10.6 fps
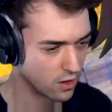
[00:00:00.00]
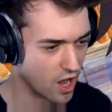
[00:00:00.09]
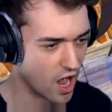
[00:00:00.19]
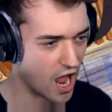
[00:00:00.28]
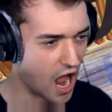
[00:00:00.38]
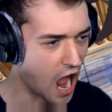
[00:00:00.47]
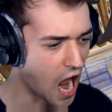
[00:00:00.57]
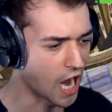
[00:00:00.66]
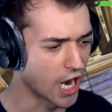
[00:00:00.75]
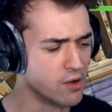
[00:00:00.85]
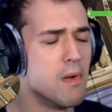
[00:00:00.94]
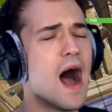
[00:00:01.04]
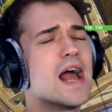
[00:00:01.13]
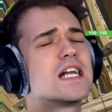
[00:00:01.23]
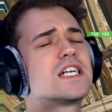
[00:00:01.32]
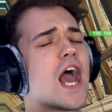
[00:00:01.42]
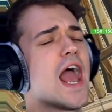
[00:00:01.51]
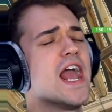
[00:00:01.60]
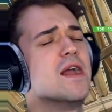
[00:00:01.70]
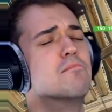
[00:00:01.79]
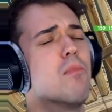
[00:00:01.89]
out of my
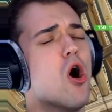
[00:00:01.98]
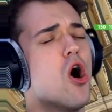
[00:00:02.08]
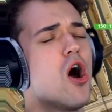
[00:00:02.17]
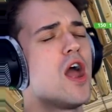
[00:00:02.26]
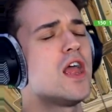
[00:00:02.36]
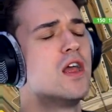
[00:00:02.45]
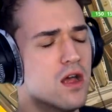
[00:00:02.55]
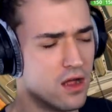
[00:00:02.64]
game, boy!